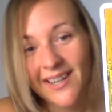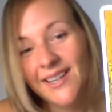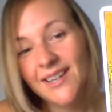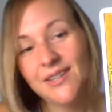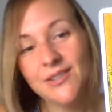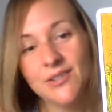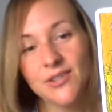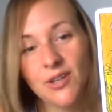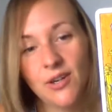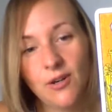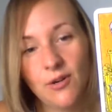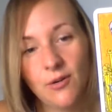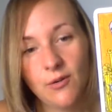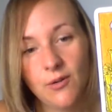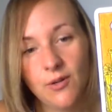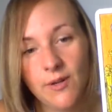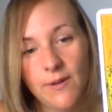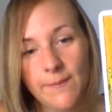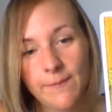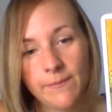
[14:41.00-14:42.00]
And so
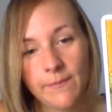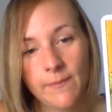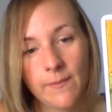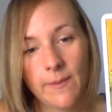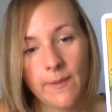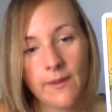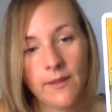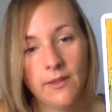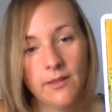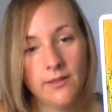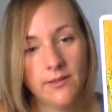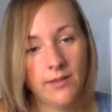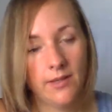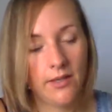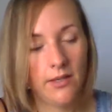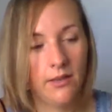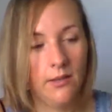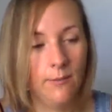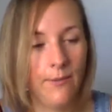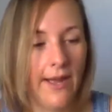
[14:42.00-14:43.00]
he's
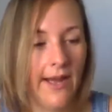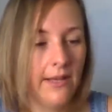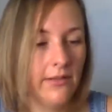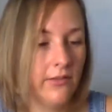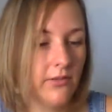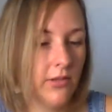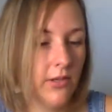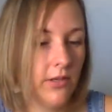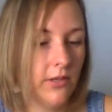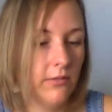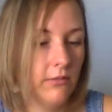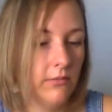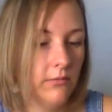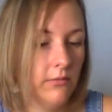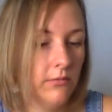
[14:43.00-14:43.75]
like the master.